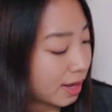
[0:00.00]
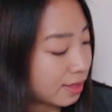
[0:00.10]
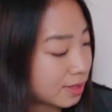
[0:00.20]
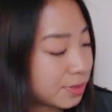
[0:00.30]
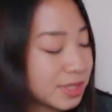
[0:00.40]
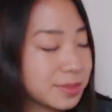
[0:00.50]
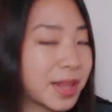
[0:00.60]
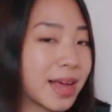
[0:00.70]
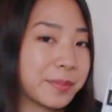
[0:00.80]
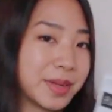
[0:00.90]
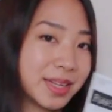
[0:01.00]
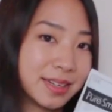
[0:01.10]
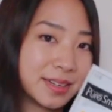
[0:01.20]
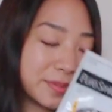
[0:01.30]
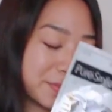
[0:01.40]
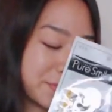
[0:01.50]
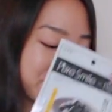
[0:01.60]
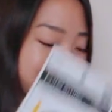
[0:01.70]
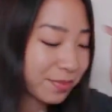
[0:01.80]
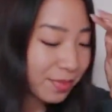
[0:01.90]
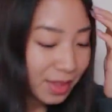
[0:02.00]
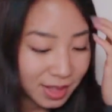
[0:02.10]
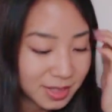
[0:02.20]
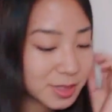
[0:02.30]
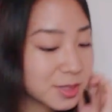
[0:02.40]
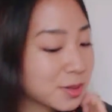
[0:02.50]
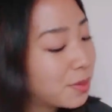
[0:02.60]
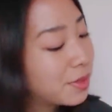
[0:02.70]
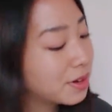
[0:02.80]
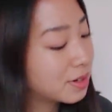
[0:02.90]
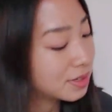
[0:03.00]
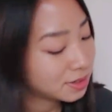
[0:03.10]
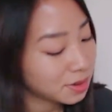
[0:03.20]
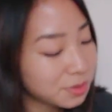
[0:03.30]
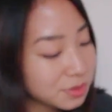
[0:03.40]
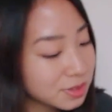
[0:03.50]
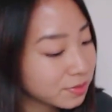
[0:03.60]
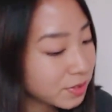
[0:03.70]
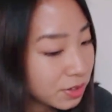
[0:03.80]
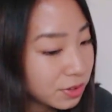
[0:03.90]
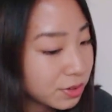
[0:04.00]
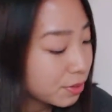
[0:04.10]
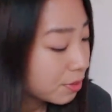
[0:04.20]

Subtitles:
and this one is black bean. So there's those few.